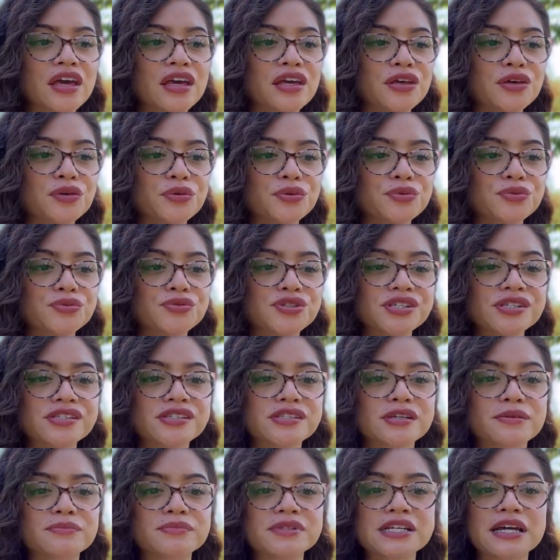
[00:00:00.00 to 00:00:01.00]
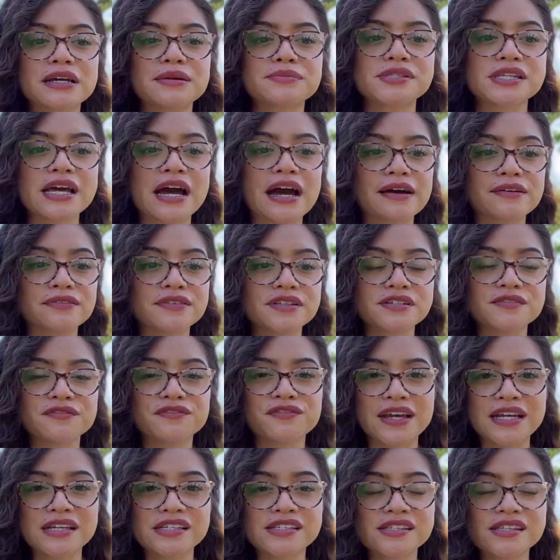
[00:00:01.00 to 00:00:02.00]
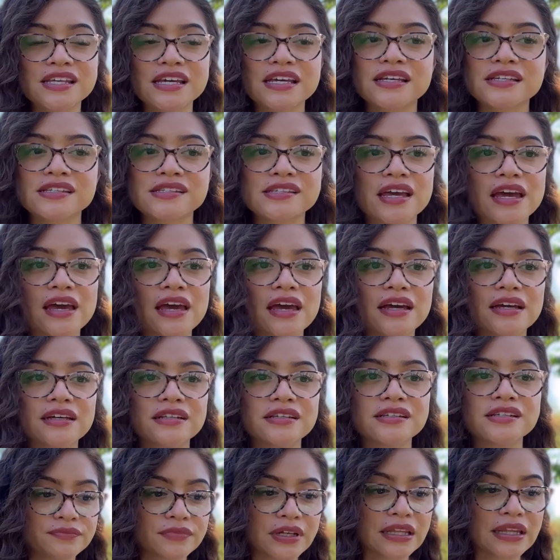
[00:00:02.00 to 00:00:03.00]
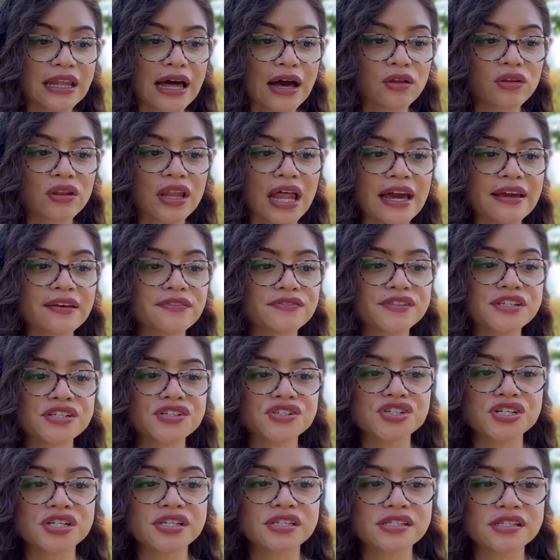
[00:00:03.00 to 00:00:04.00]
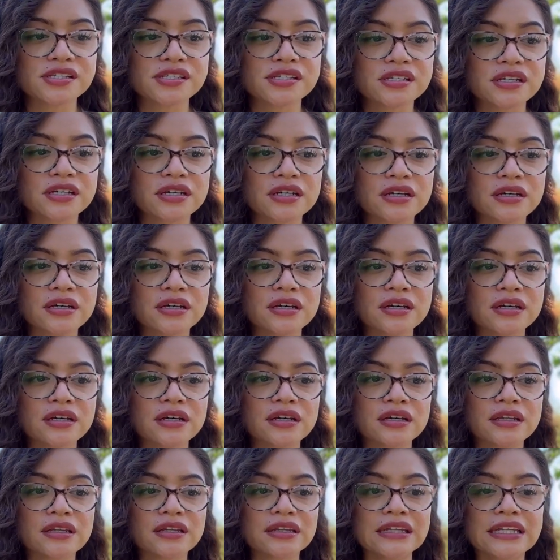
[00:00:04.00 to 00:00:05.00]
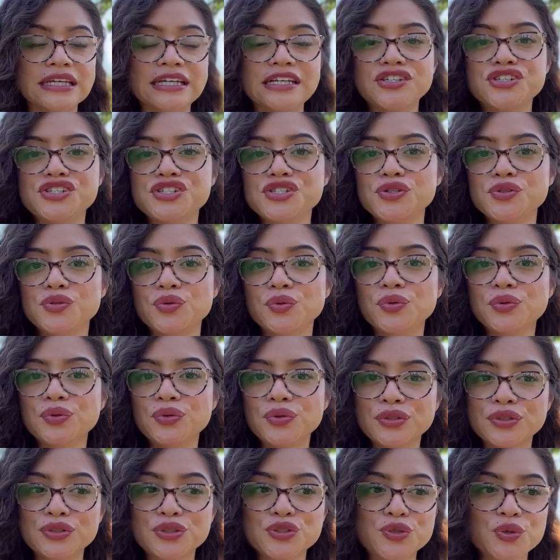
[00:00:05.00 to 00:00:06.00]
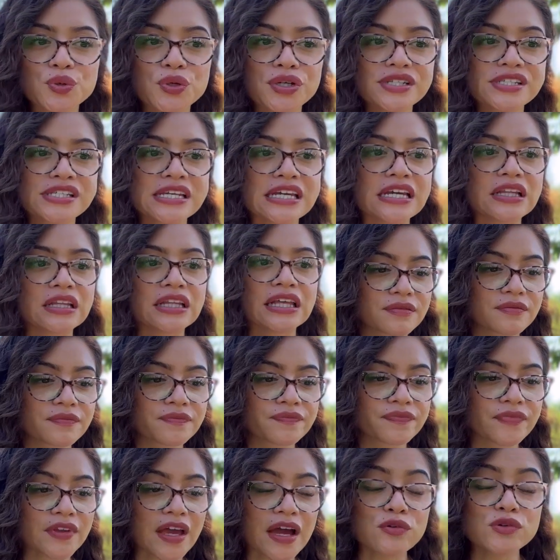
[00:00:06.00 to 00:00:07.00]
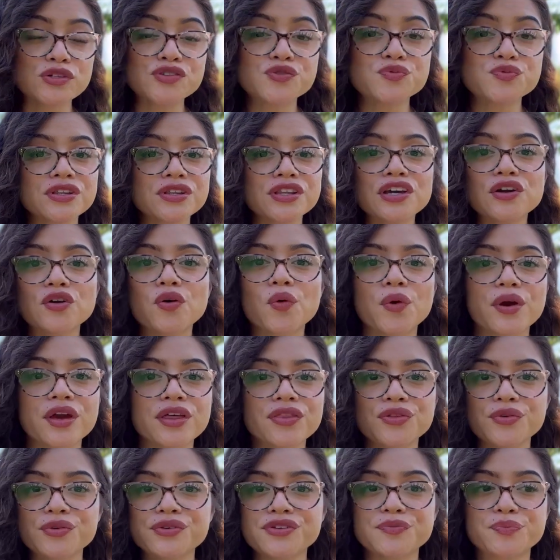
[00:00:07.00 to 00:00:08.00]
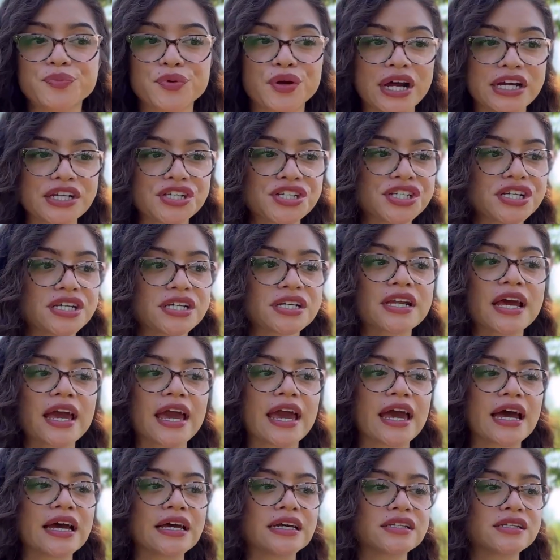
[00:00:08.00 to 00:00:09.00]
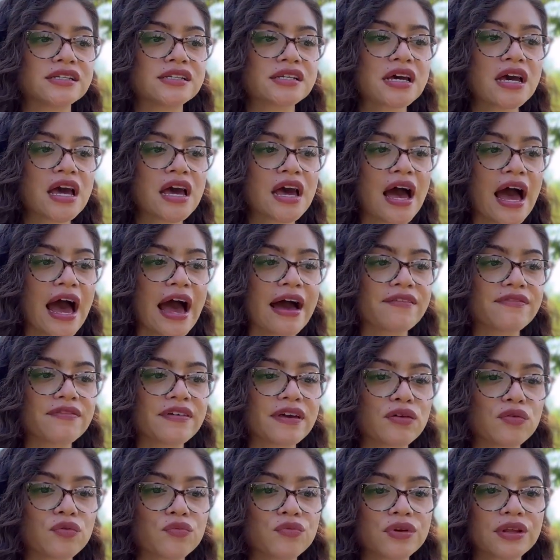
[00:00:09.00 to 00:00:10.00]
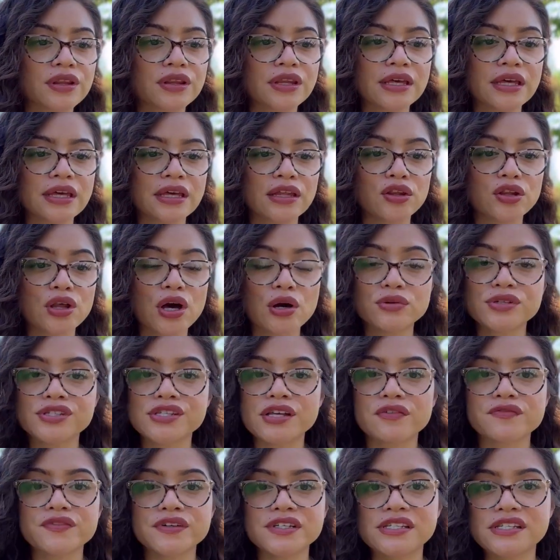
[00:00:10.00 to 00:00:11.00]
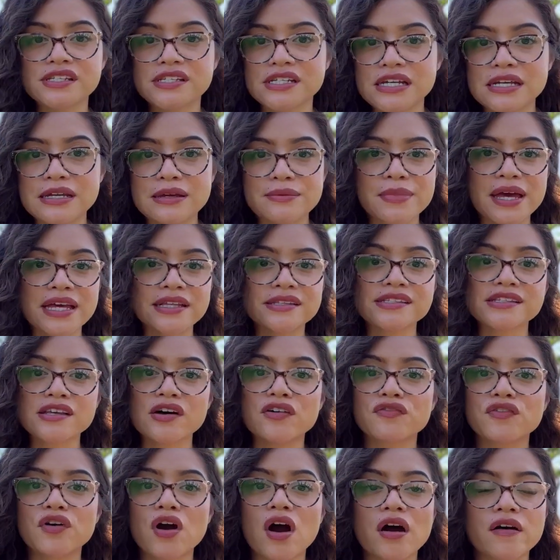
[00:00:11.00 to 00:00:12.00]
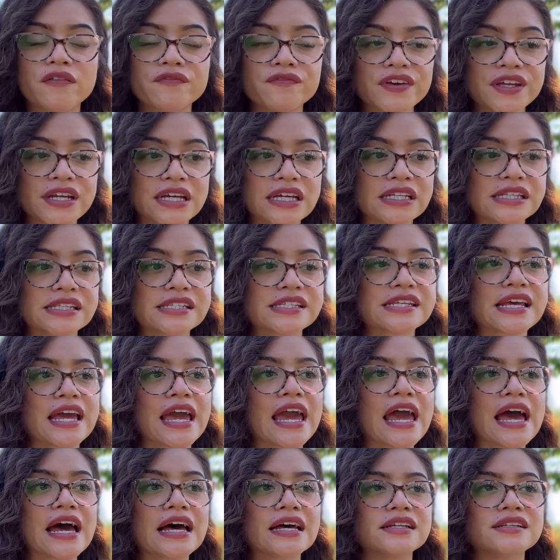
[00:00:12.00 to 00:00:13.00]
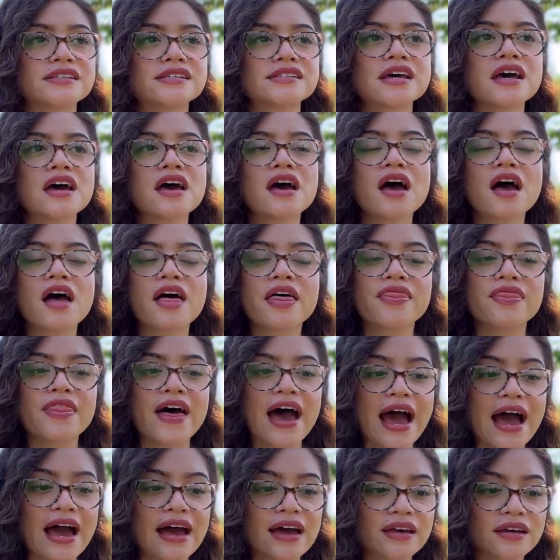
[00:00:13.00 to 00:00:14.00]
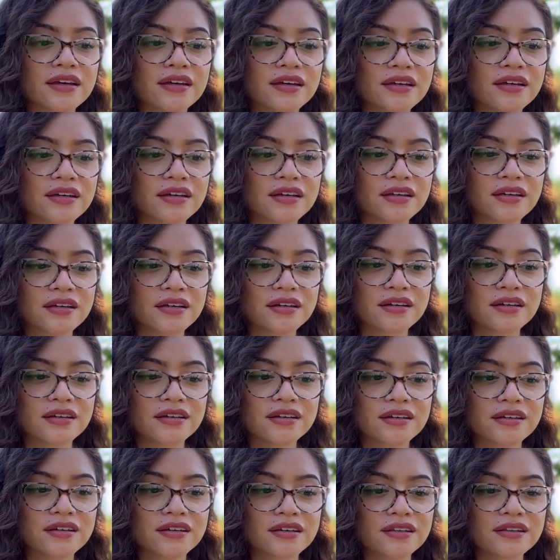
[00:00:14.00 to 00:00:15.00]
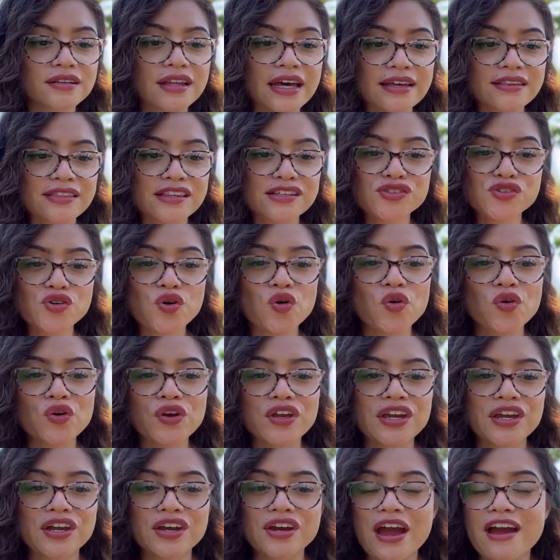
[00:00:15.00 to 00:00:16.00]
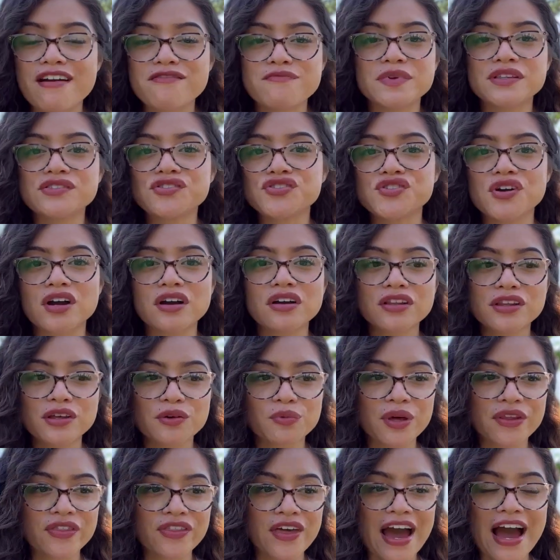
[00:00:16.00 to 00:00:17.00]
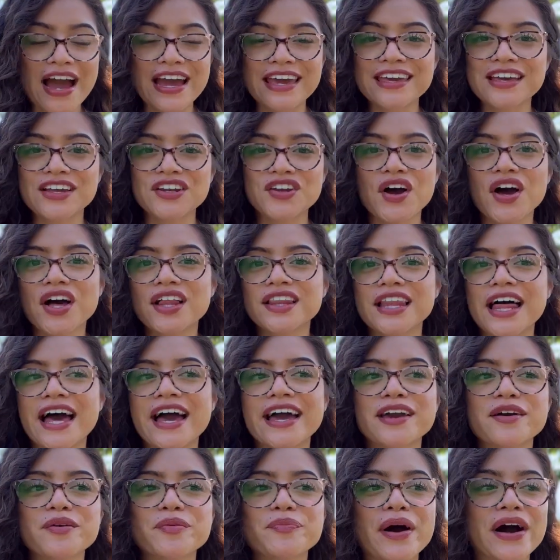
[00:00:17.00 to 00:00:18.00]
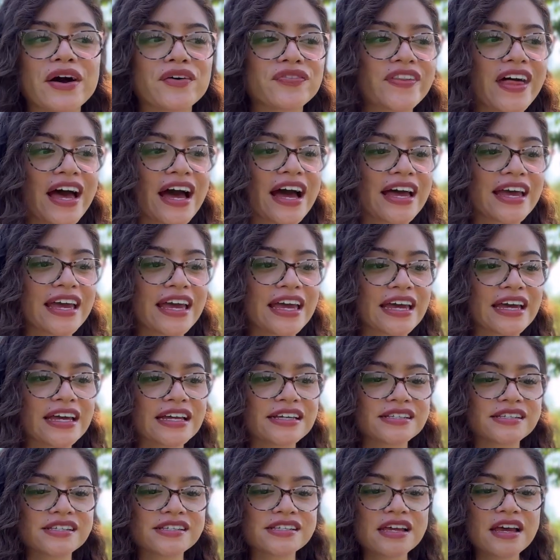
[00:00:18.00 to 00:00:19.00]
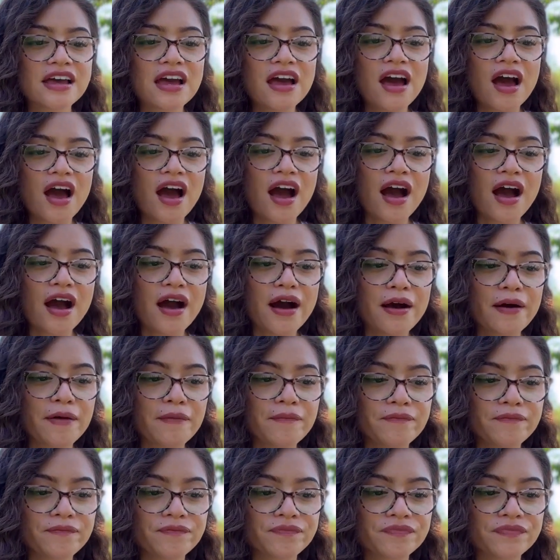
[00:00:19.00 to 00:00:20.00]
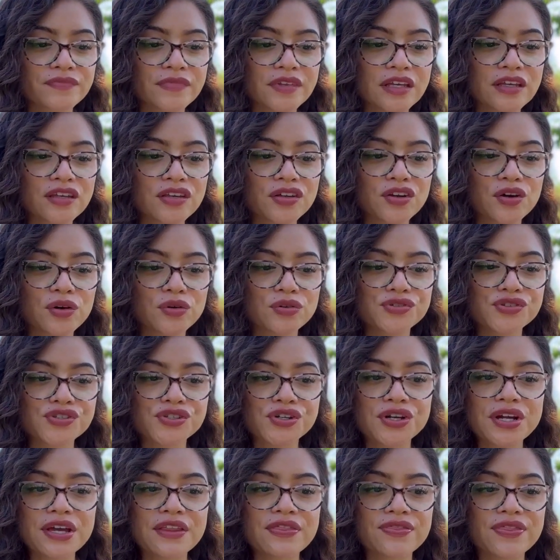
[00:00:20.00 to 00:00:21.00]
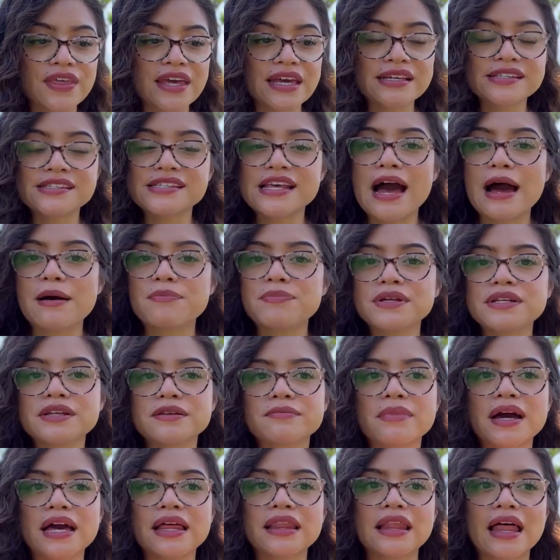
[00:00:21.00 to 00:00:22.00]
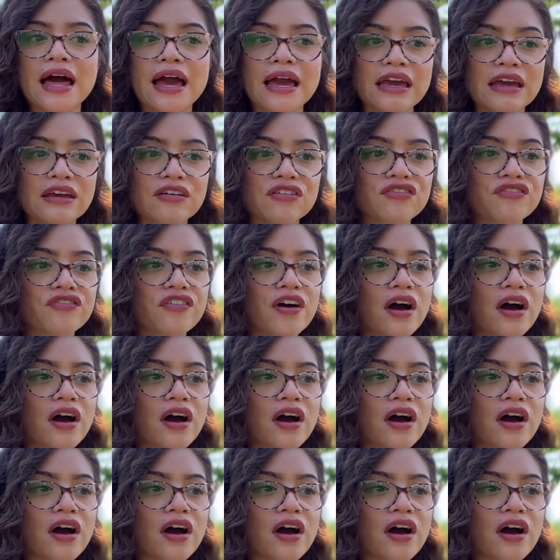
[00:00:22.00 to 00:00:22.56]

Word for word: You just sometimes have to face things and allow life to just lead you towards healing. I was going through depression and having really low self-esteem and self-confidence, and that, like, this whole year I've been struggling with it. I cannot lie about that. And you know, certain things happened in my life.